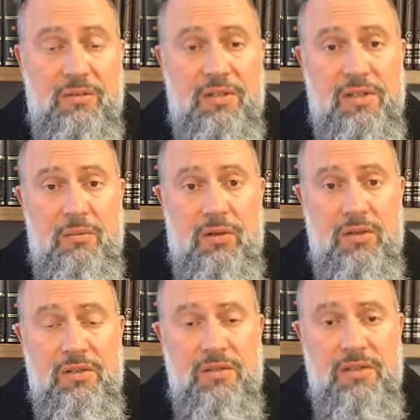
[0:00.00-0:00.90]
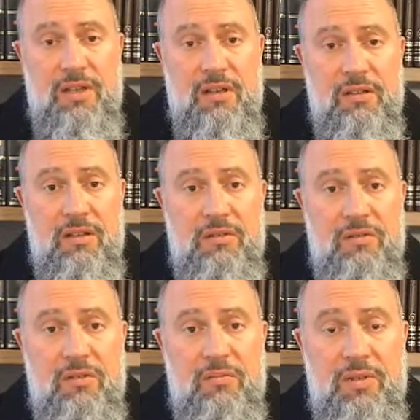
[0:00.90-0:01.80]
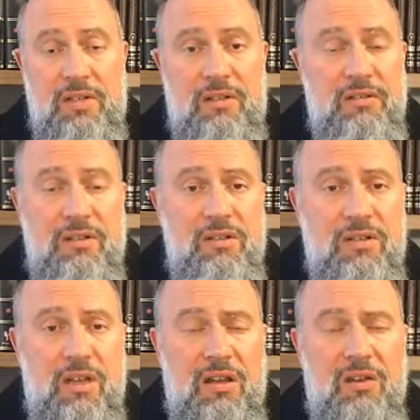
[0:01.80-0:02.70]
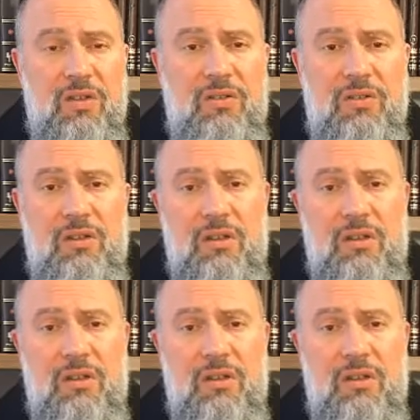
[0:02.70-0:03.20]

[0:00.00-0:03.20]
which is a plosive sound, and therefore, by definition, cannot